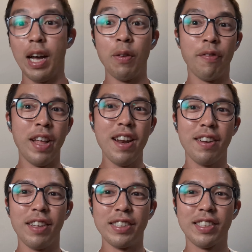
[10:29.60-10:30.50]
And with that,
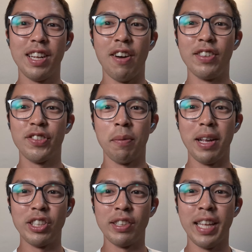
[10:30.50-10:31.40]
it's Clarence from
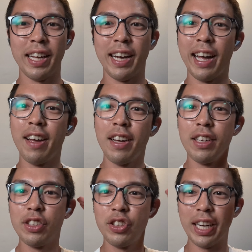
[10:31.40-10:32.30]
the Asian Tech Guy
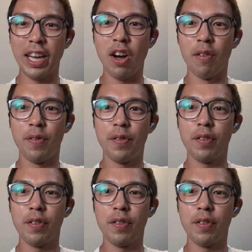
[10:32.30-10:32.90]
checking off.